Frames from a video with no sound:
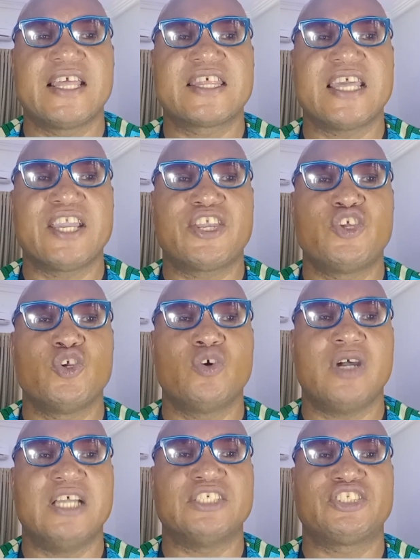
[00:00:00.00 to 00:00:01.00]
Thank
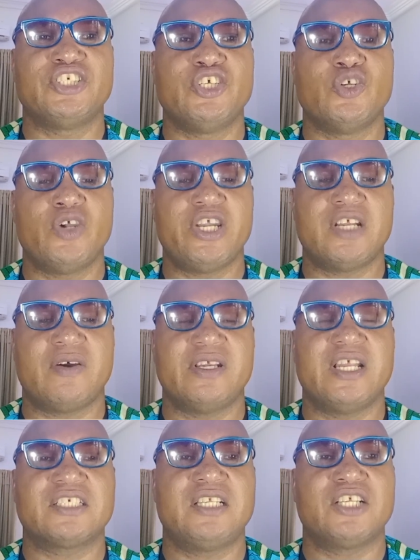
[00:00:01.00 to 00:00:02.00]
you, and see you in our
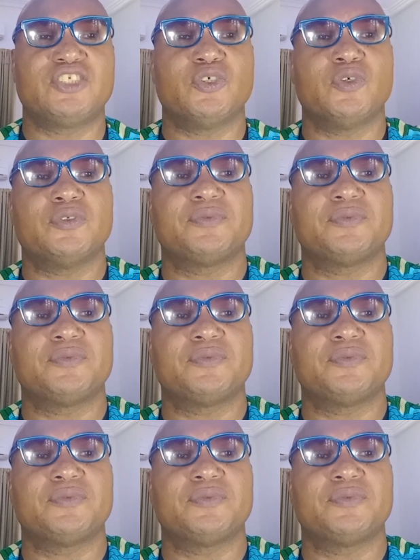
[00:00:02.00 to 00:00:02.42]
next lecture.